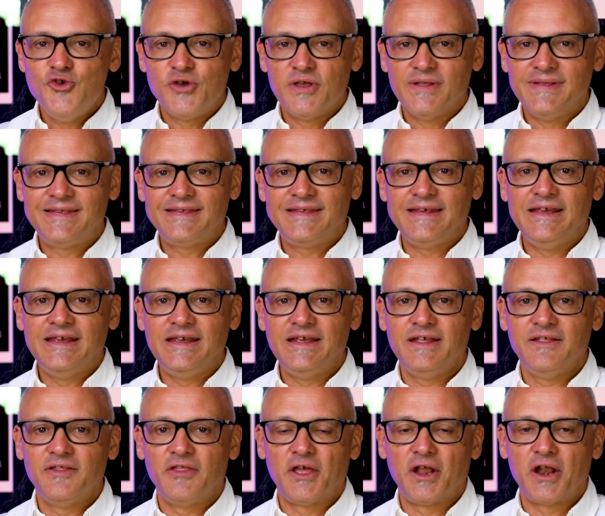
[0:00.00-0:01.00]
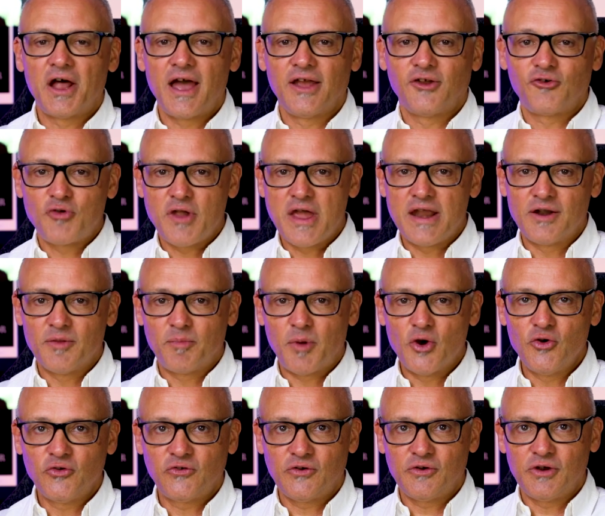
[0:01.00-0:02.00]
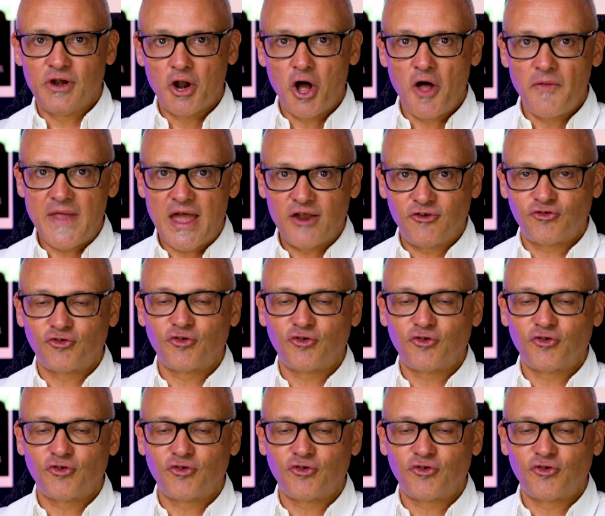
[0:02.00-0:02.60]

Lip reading: you can see that I created a poster, and on that